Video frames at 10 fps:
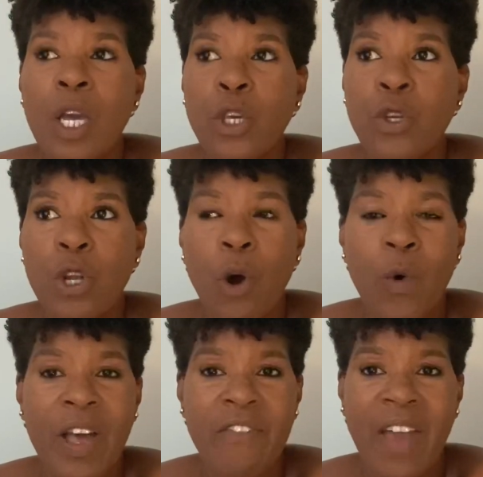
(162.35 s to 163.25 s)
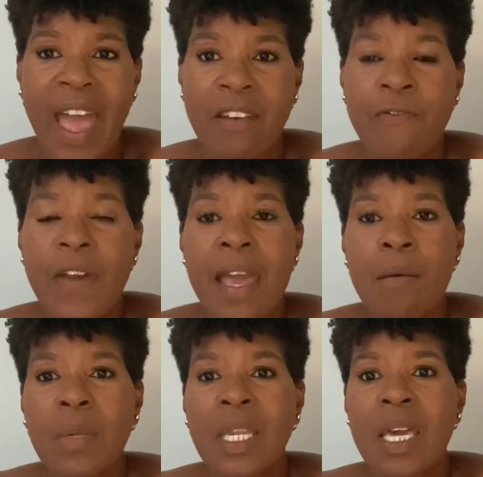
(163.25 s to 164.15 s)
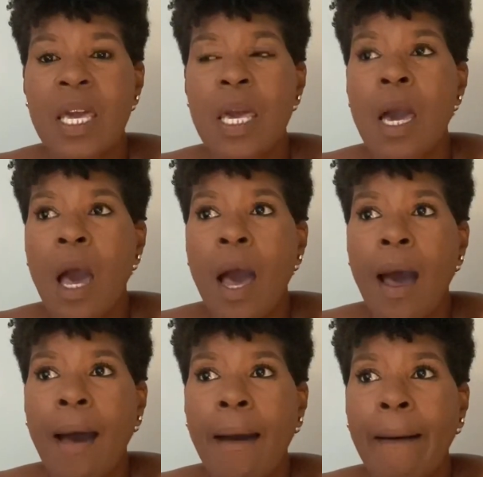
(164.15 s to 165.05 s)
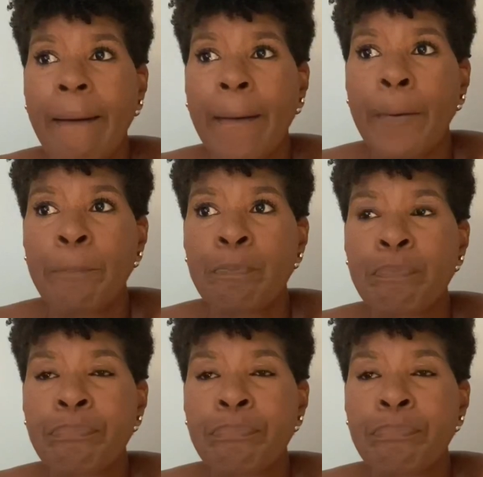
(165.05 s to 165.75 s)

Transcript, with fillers: you know, have had family, um,